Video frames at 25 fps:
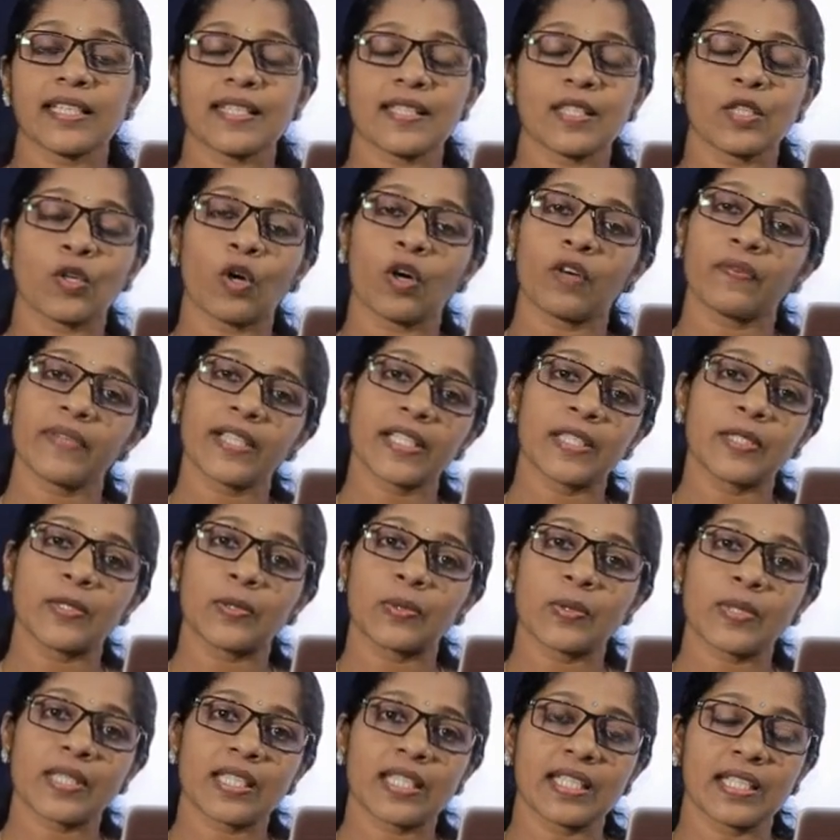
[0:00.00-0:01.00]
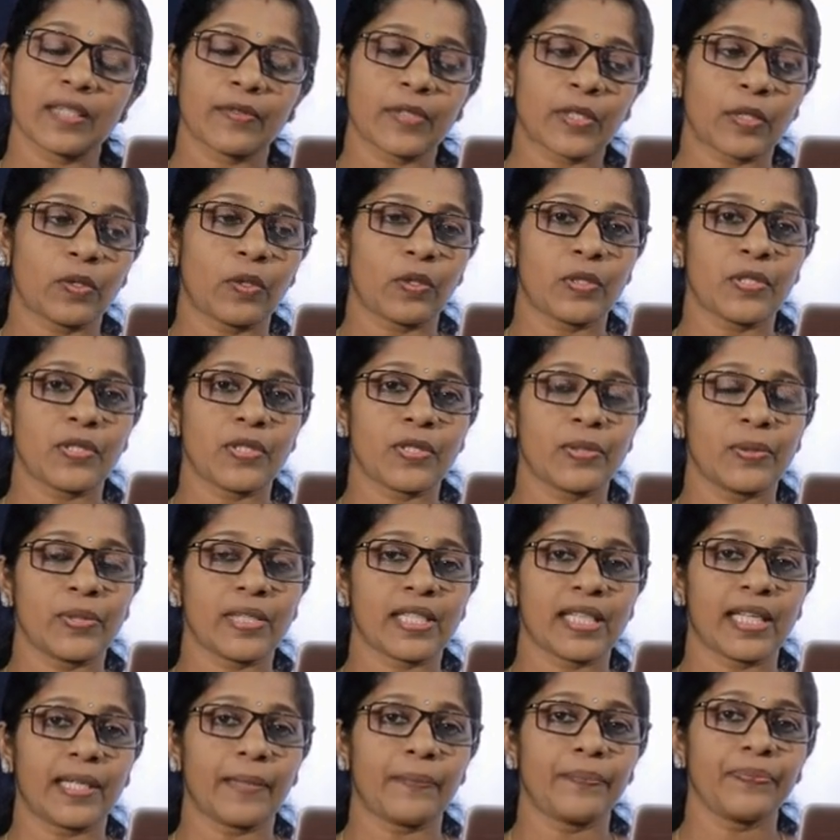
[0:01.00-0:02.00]
is nowhere used in our
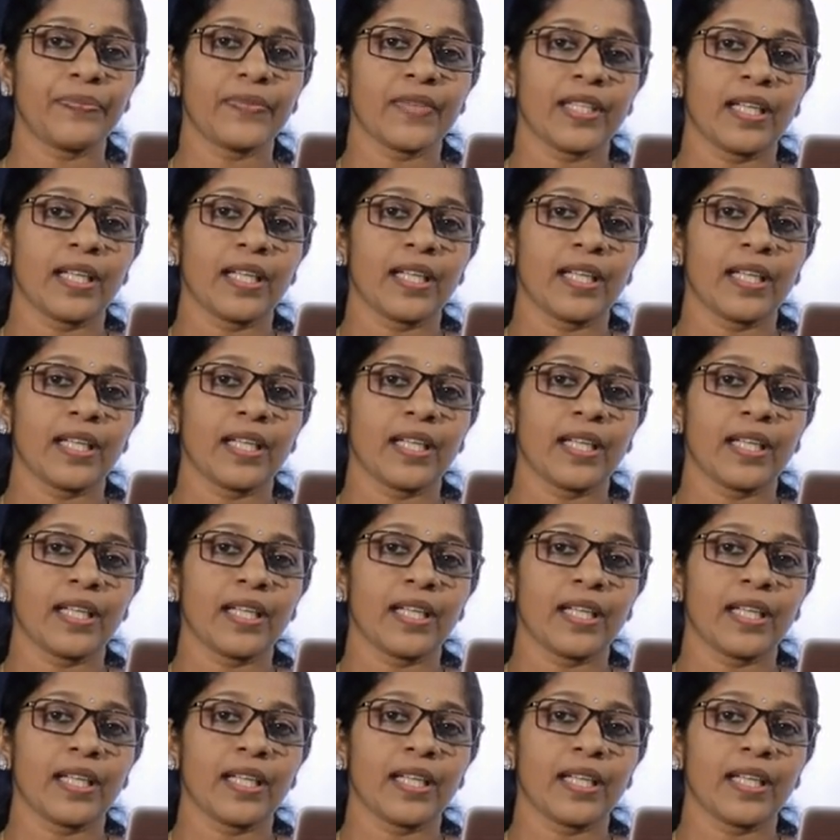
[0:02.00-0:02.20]
constitution.